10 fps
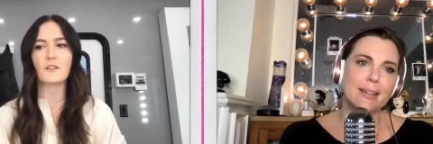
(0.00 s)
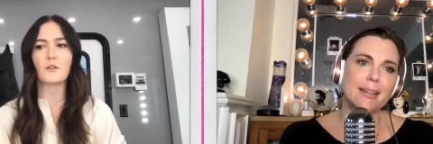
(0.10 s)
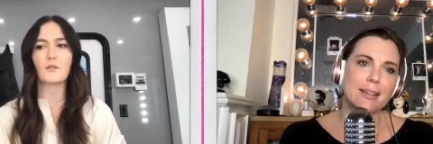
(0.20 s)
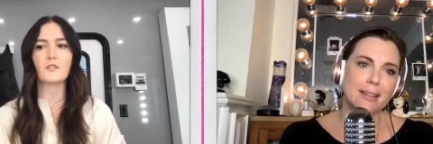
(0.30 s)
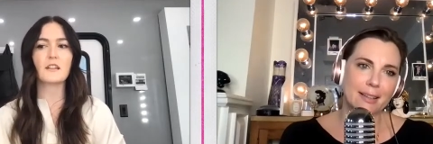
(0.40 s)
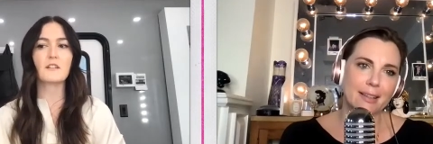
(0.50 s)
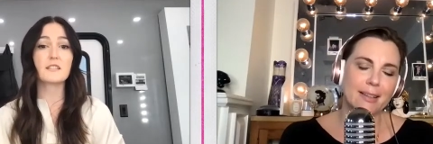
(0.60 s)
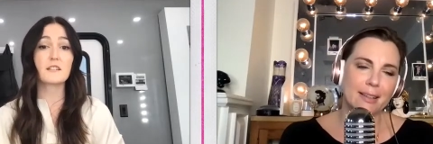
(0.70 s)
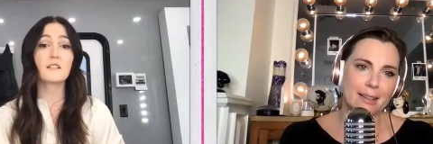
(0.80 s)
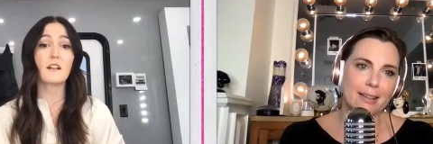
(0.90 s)
Speaker 1: So they
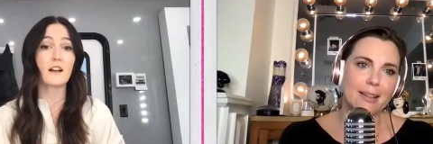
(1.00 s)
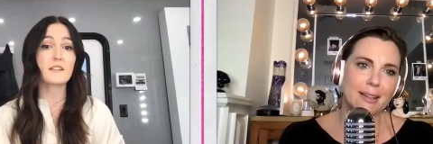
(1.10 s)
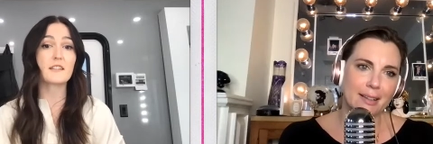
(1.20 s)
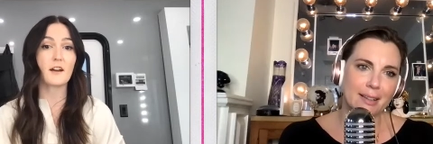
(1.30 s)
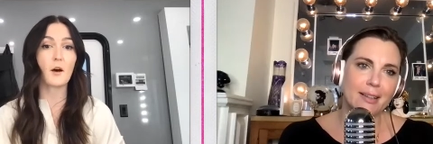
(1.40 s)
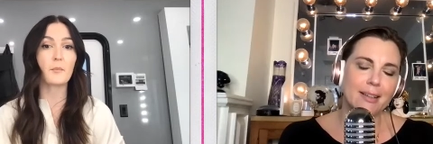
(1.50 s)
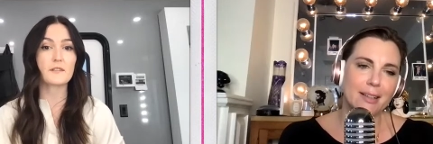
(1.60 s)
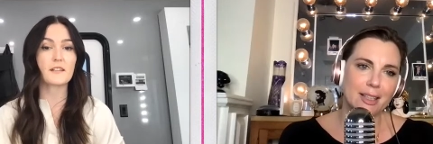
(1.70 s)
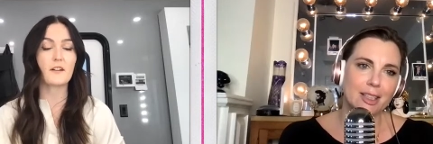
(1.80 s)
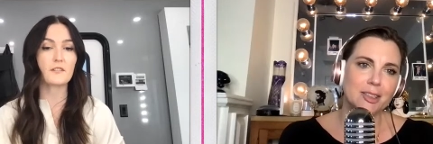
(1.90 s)
did a lot to help
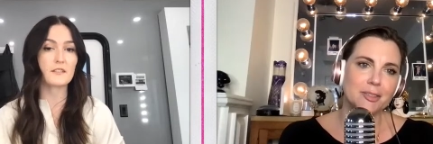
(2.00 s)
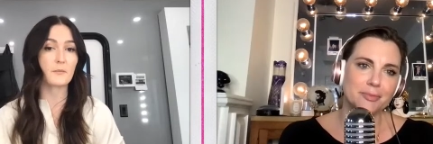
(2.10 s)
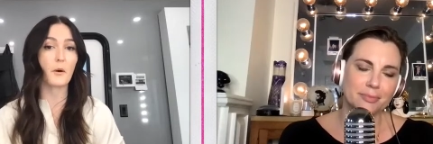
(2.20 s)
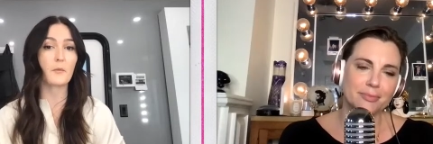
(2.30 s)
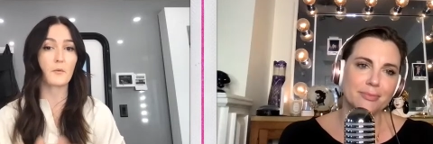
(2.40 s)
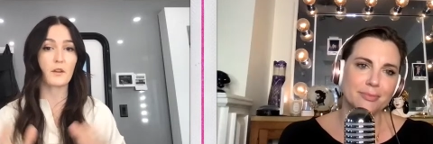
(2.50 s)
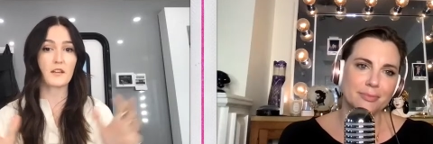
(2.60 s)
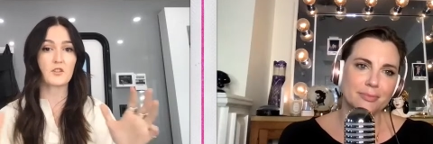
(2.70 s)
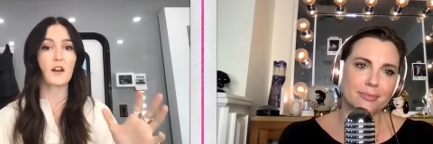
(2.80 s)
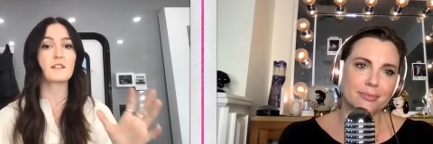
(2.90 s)
us out in that department where
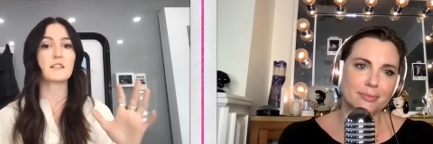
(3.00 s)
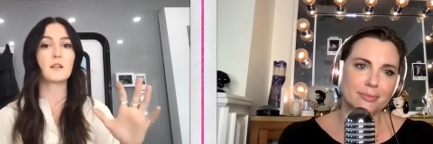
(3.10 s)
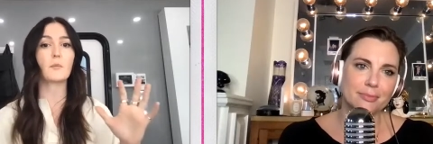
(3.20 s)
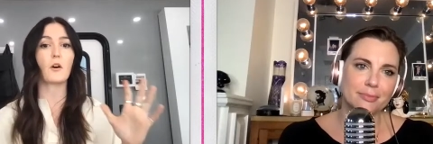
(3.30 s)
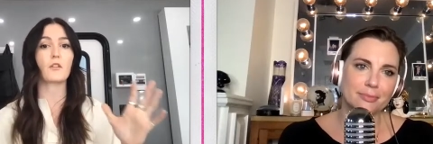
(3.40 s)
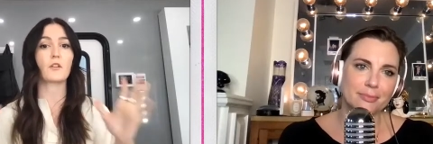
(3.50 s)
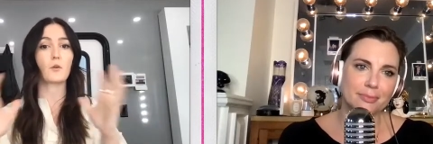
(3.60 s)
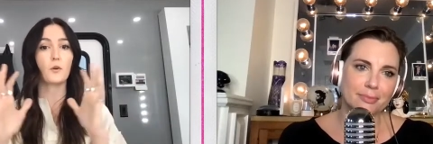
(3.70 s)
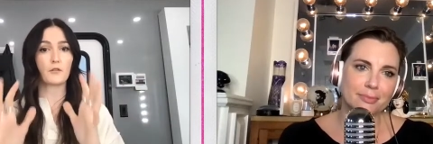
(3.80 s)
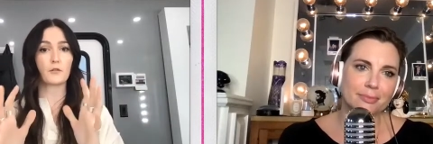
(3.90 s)
they tried to keep all the
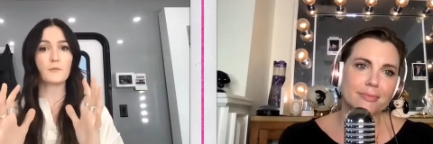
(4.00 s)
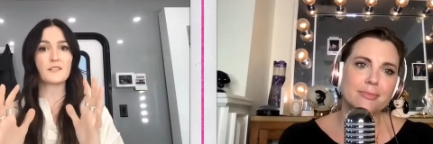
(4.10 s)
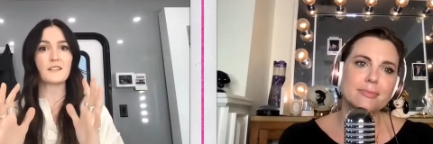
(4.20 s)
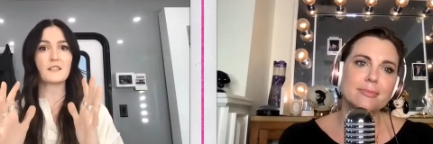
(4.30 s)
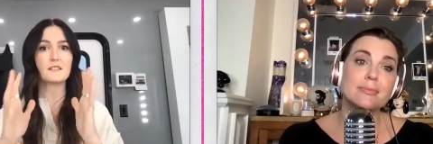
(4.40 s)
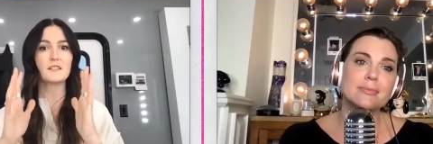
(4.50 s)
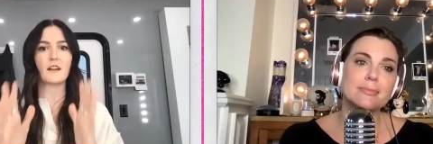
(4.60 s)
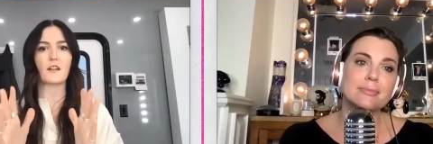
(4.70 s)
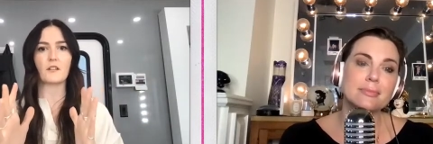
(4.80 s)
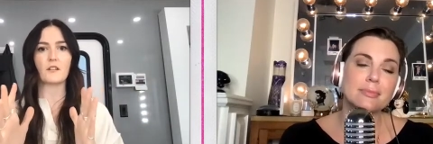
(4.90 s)
courtroom scenes
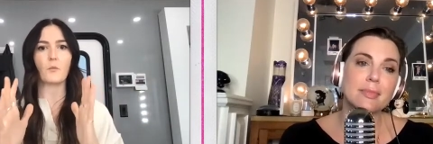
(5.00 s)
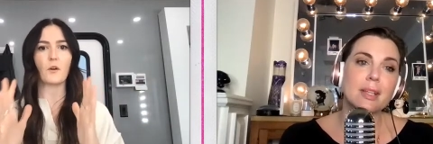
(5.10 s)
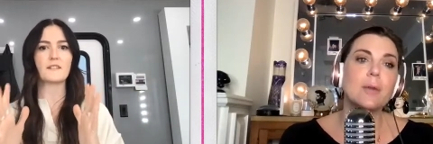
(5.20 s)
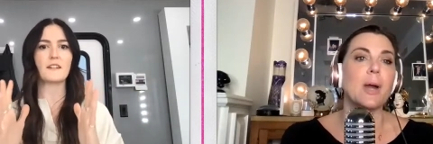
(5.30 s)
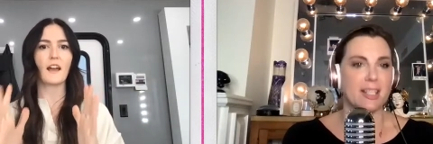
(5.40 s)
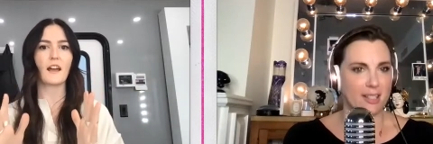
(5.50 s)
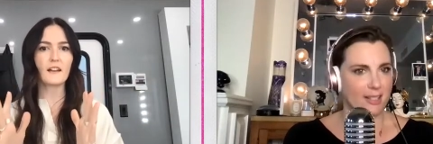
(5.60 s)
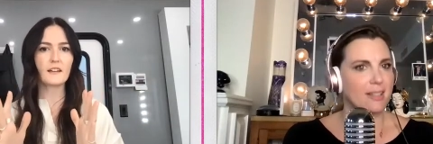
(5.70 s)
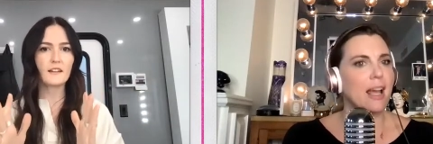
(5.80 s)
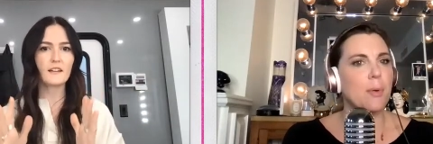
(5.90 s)
together in one
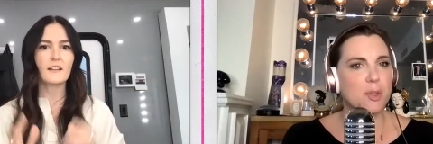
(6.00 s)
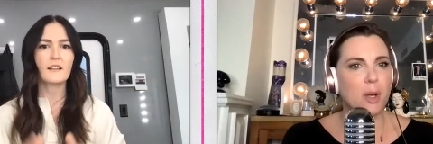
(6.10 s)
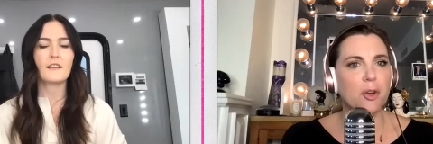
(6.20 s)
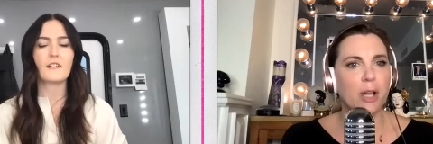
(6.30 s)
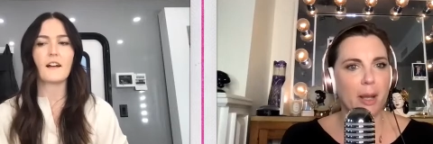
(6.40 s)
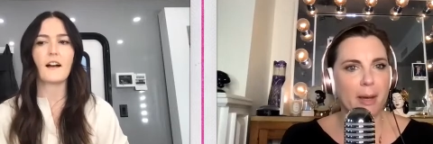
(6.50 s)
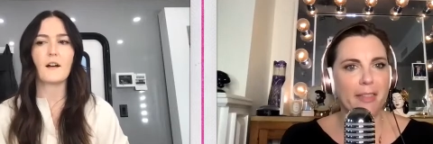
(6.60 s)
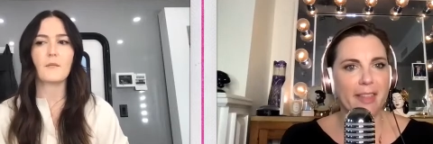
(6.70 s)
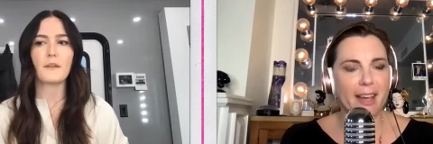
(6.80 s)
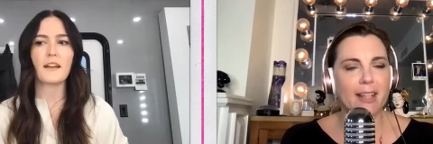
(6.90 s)
day.
Speaker 2: I was wondering
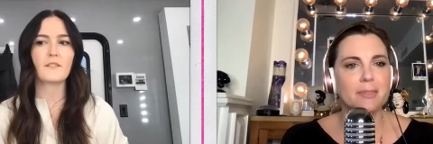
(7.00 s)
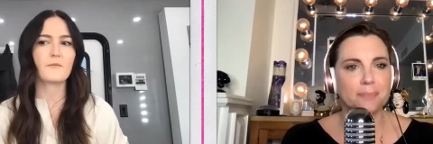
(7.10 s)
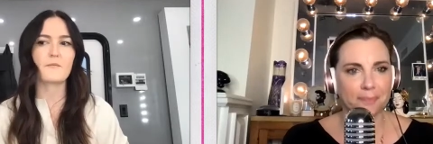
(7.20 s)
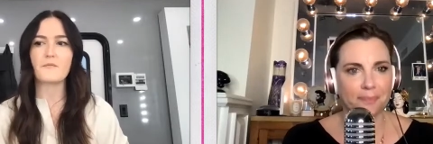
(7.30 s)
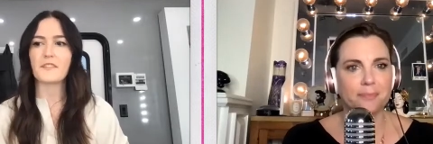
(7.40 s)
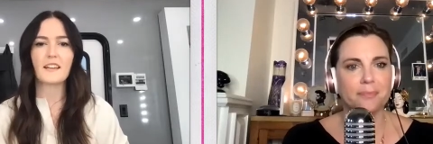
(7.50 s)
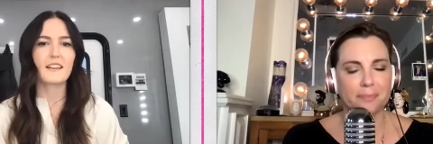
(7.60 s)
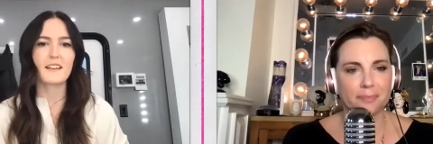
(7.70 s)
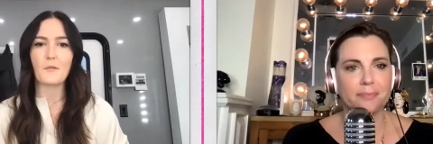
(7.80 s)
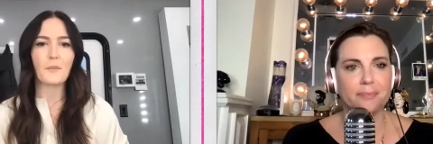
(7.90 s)
about uh, that.
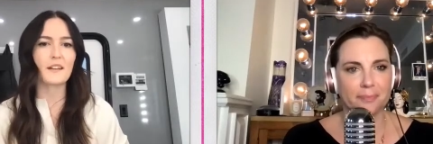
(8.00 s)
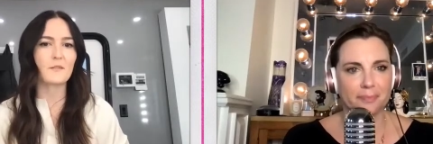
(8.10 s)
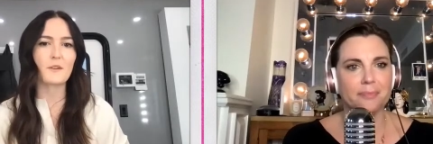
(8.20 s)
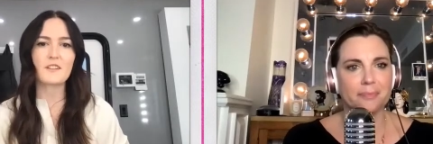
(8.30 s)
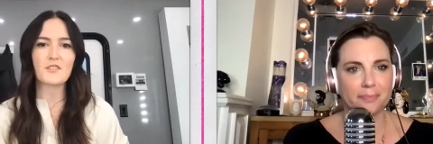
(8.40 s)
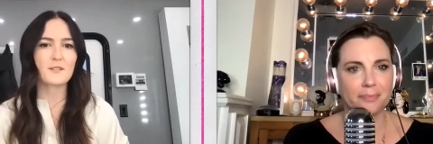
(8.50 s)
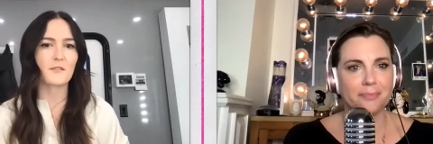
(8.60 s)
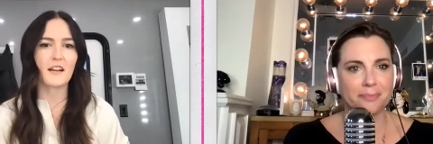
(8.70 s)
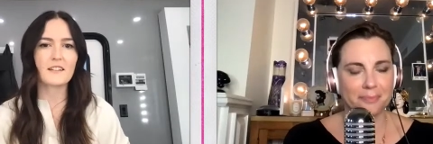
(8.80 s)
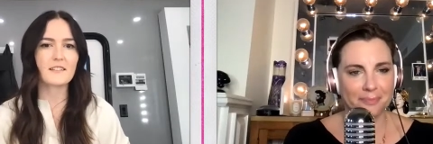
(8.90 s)
Speaker 1: But we just
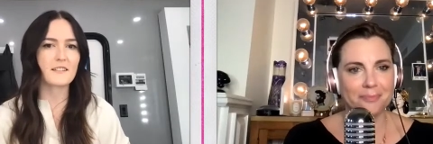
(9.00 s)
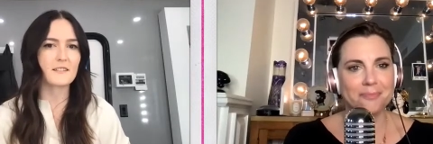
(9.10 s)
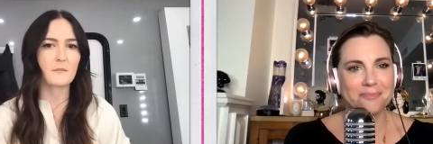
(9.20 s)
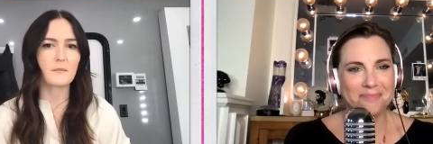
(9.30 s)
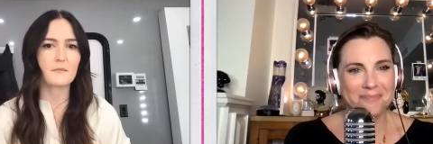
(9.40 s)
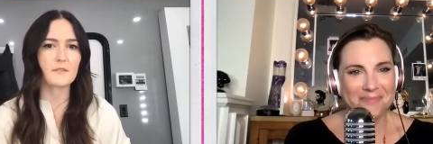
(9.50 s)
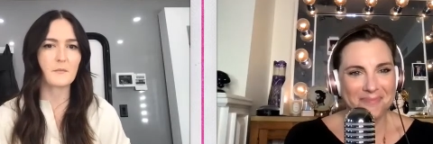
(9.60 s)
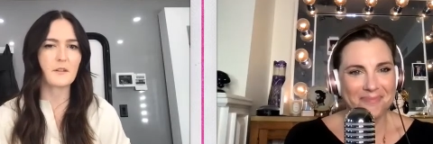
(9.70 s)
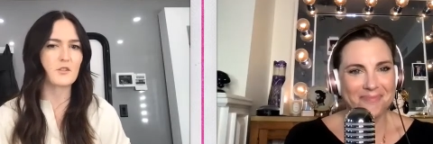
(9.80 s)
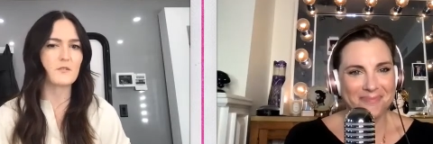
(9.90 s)
ran into some
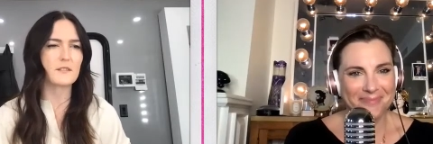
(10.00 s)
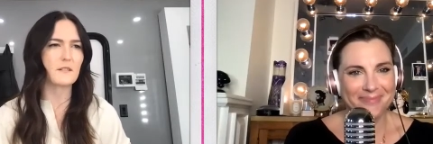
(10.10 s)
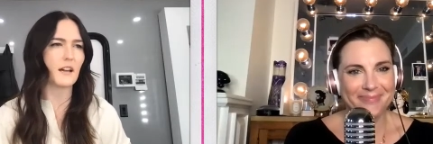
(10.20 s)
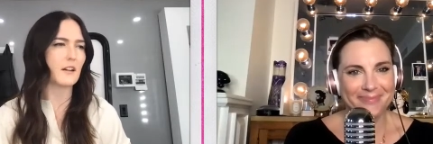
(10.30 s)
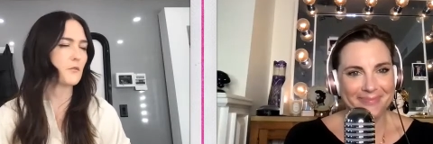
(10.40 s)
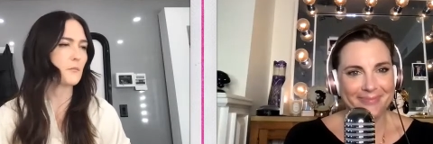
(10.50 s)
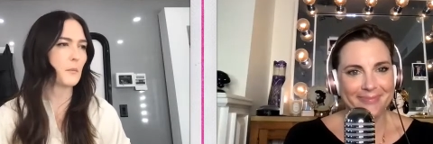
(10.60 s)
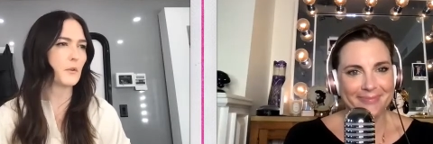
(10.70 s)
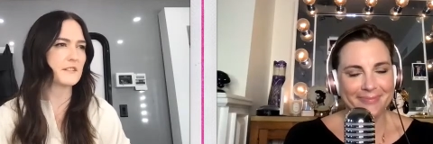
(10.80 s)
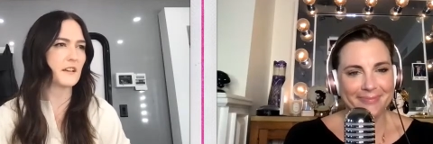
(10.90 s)
some issues. It, I don't
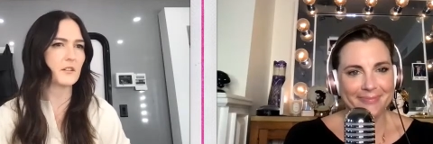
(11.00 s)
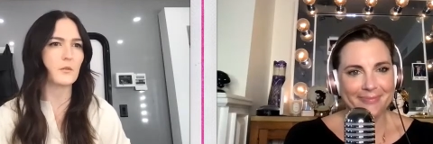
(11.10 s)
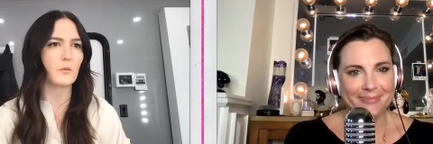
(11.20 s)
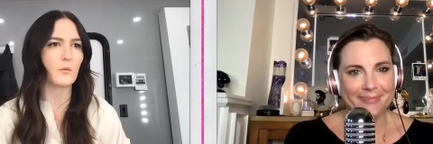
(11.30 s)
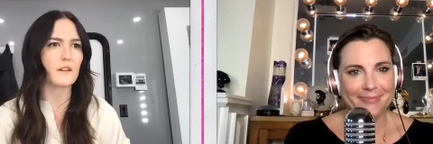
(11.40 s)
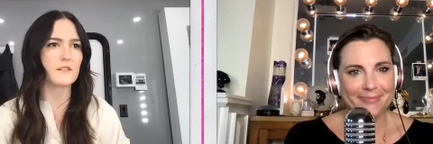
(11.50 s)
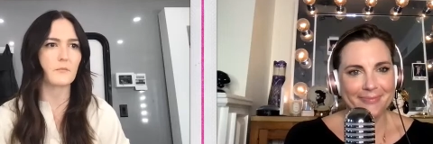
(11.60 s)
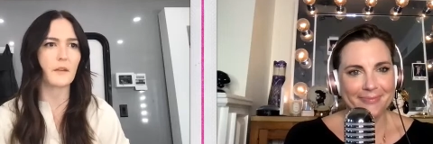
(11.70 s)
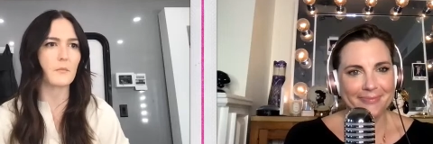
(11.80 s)
remember exactly what it was. It may